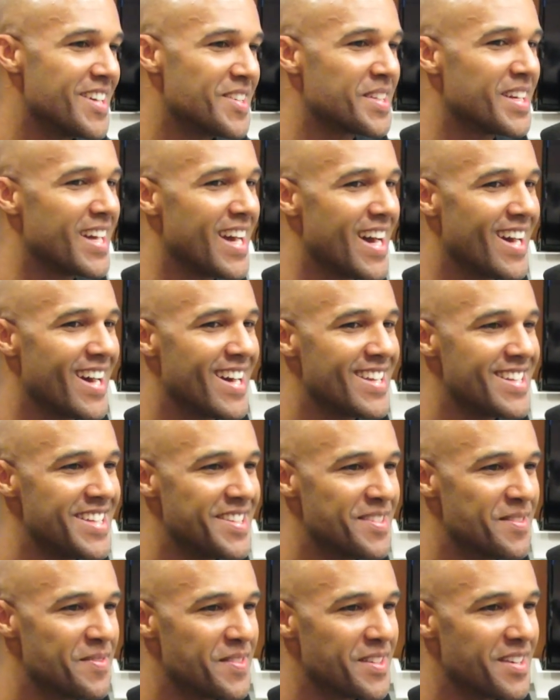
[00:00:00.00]
okay, I
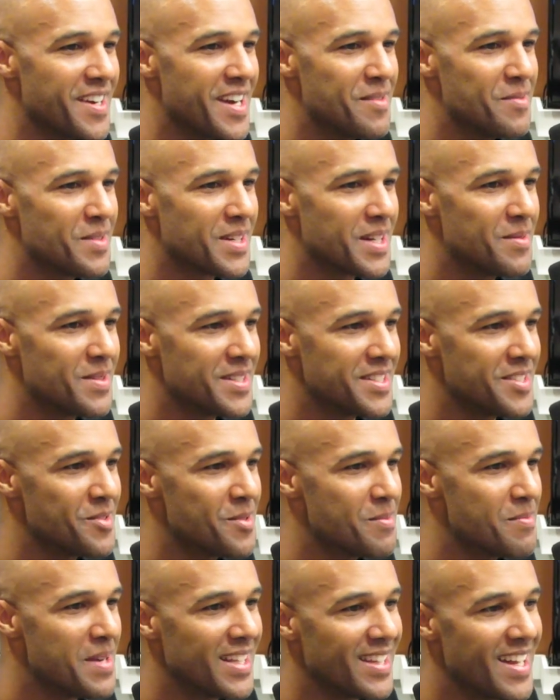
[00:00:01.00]
need to figure out what I want to do
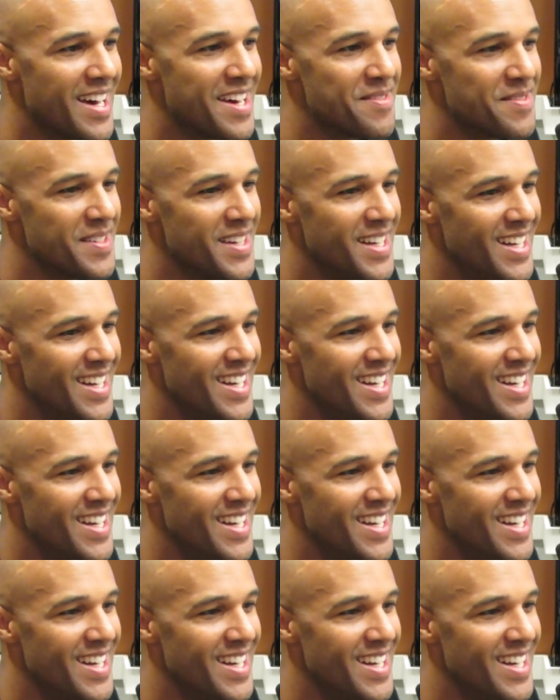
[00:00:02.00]
with my life.